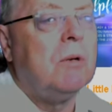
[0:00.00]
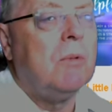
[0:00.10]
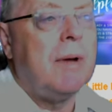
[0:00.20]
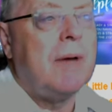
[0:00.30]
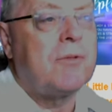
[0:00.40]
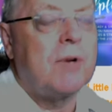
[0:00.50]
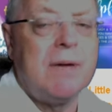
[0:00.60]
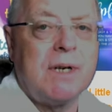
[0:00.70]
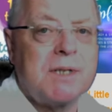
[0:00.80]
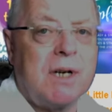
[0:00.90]
We have three
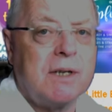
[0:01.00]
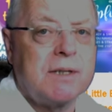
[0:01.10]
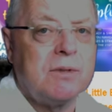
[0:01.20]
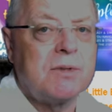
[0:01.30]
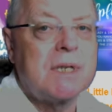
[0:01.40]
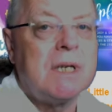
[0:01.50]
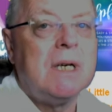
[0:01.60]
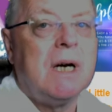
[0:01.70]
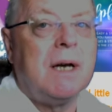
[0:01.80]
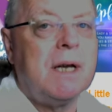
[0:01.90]
of our titles.
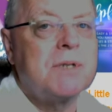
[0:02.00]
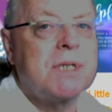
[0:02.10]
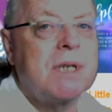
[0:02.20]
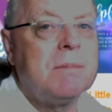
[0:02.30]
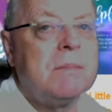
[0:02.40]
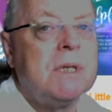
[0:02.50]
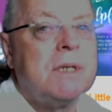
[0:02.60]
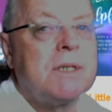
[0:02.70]
I know some